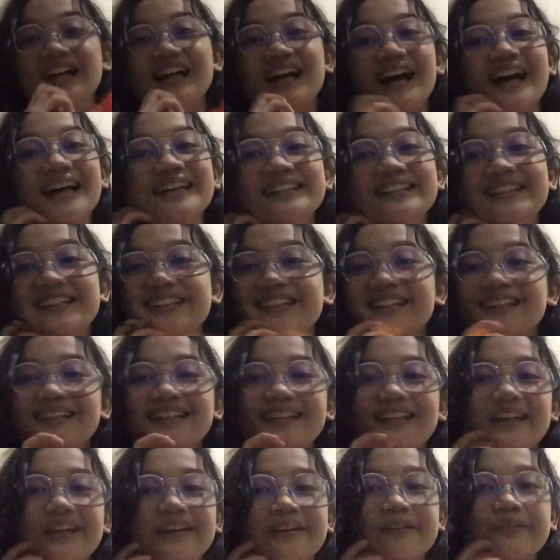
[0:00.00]
I didn't
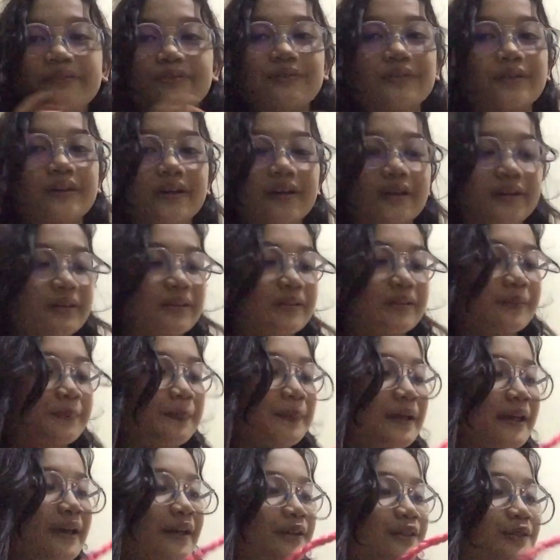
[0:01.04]
leave the
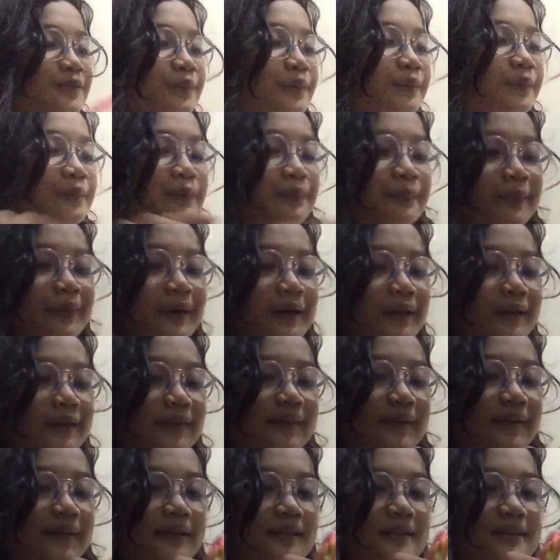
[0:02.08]
place where we bought
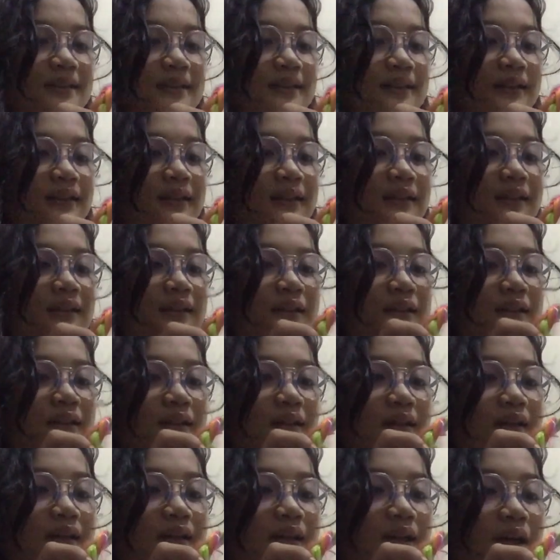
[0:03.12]
this
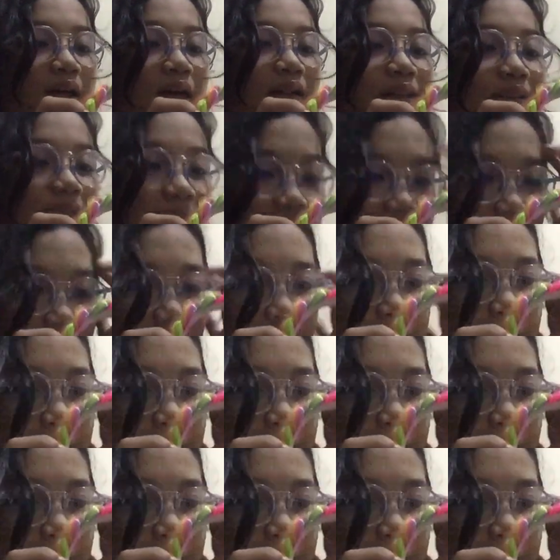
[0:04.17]
until